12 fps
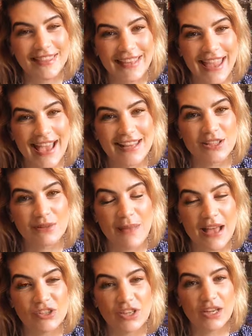the candle
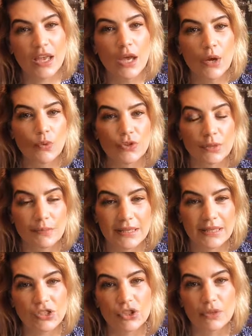magic with the
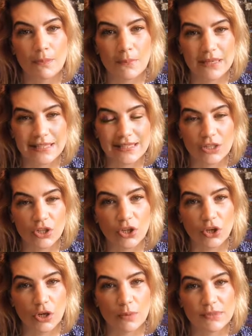medicin medicinal
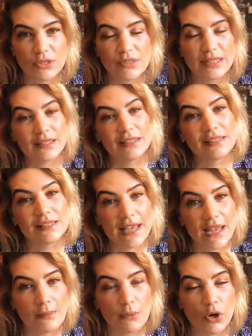herbs using the
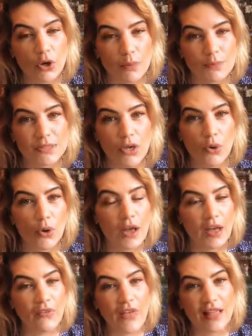same herb. So
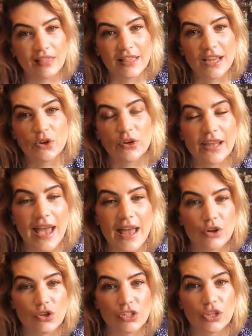that layering
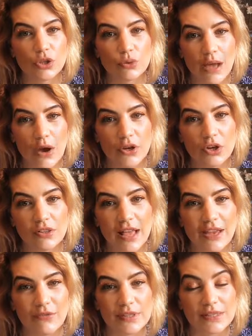energy throughout your
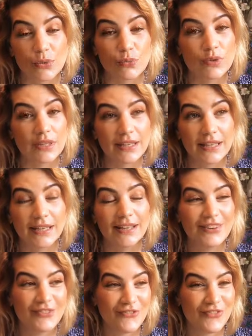life, it's a really
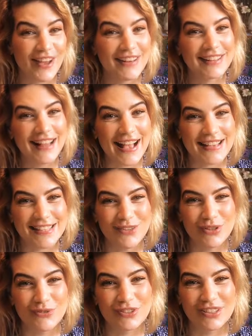fun class that
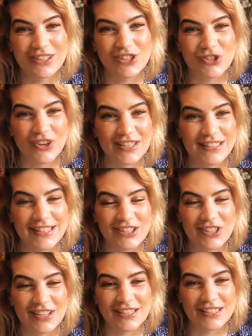we really enjoy
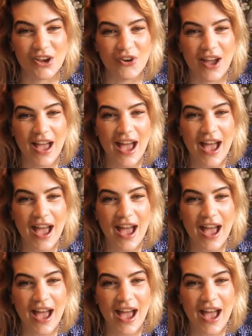teaching. So